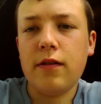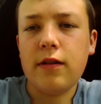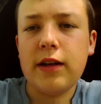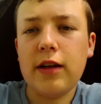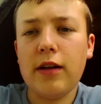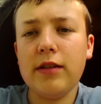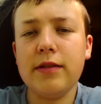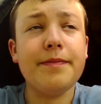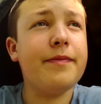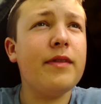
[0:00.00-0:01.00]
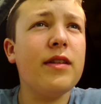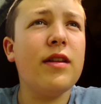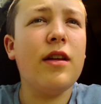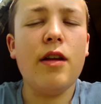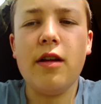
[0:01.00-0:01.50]
Morning guys.
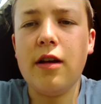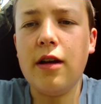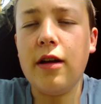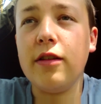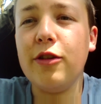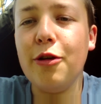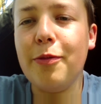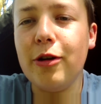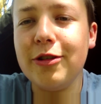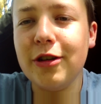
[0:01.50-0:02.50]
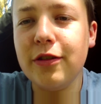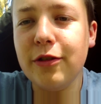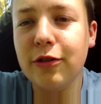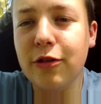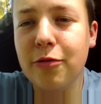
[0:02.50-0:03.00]
Do apologise
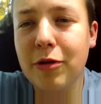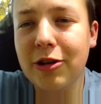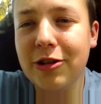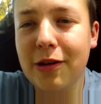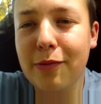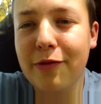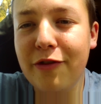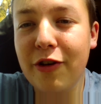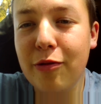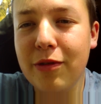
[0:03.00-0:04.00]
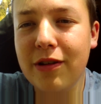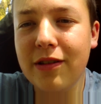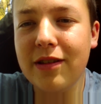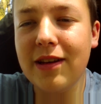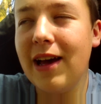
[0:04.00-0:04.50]
for not doing much
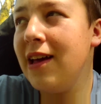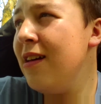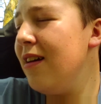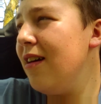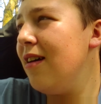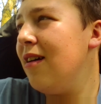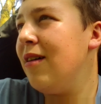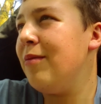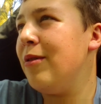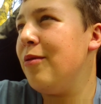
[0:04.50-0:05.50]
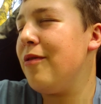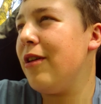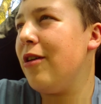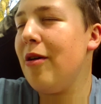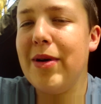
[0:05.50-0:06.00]
filming today, but we've
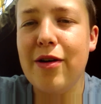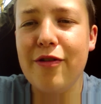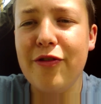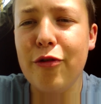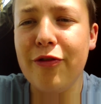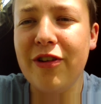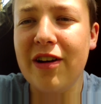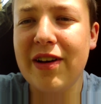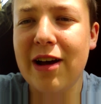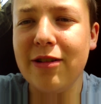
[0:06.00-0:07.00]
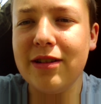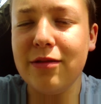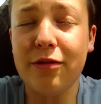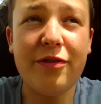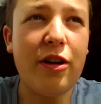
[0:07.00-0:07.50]
only got about 4 or 5 hours,
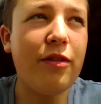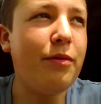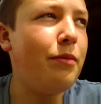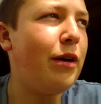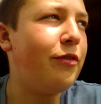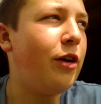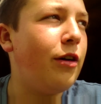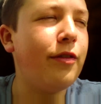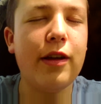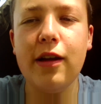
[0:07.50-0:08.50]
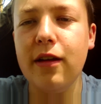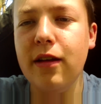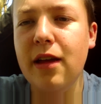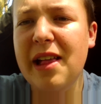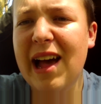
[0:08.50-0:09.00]
or about 5
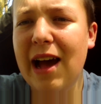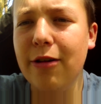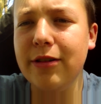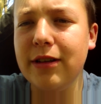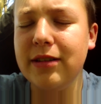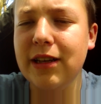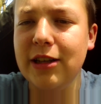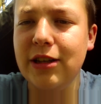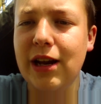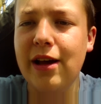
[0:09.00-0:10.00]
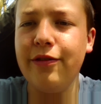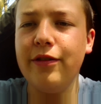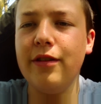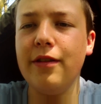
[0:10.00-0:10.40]
hours of the session left.